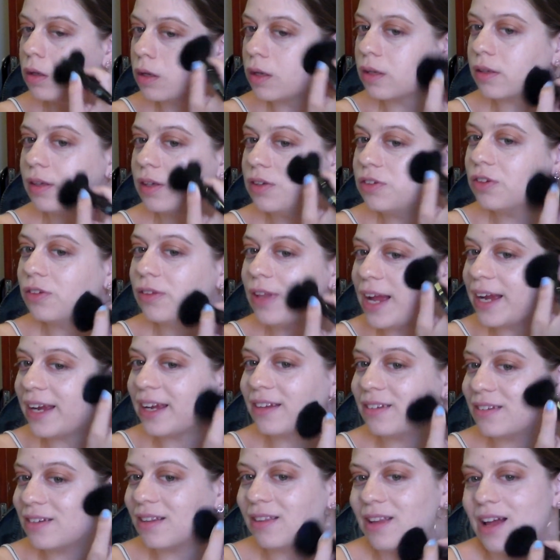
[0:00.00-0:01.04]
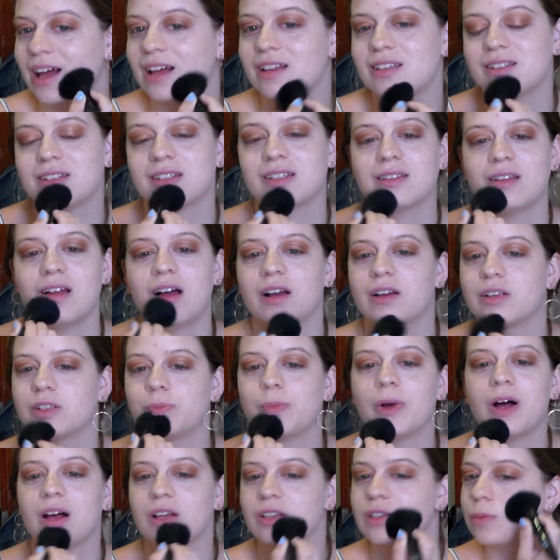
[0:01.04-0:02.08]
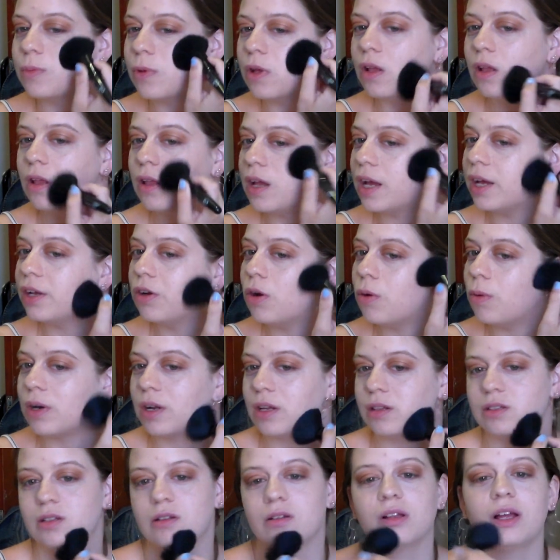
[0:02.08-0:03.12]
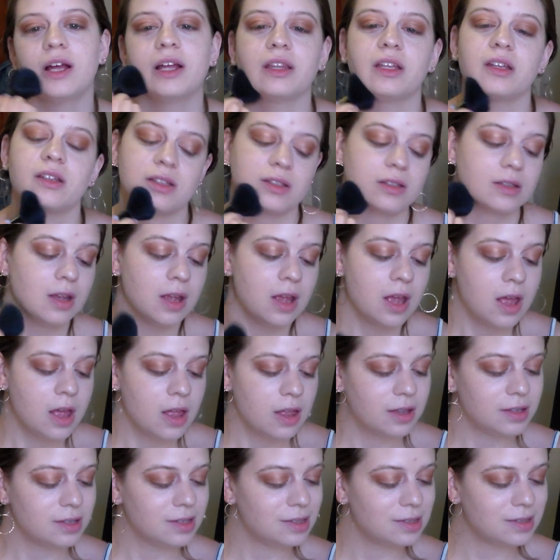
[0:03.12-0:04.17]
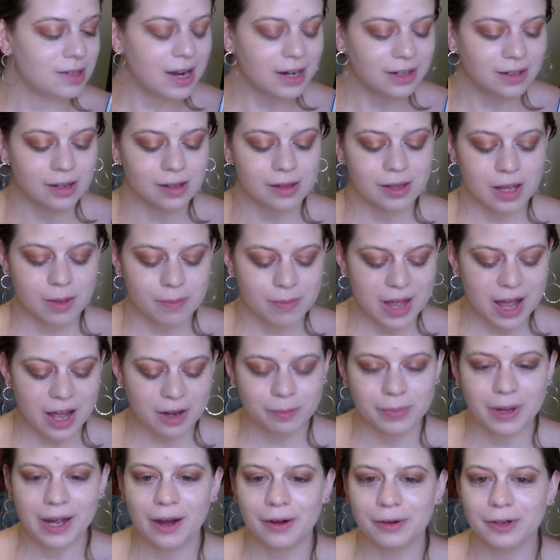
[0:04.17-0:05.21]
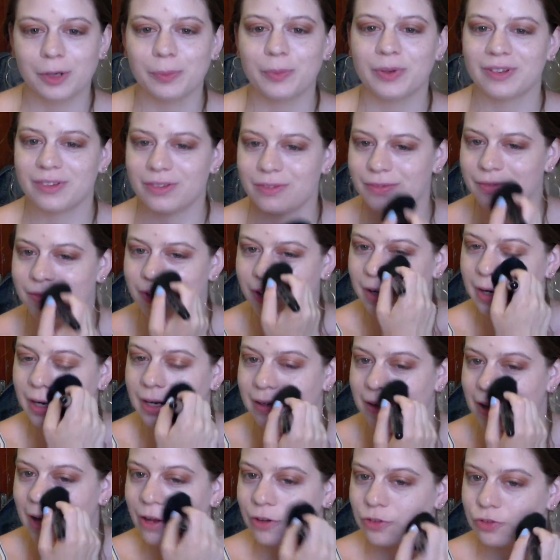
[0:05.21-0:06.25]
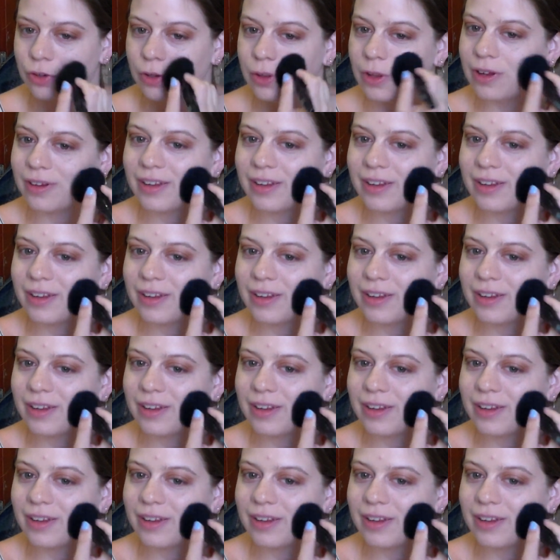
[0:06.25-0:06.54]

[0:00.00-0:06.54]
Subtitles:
Because I do like it to last as long as possible. I don't want it to, and this is technically a matte powder, but it's very natural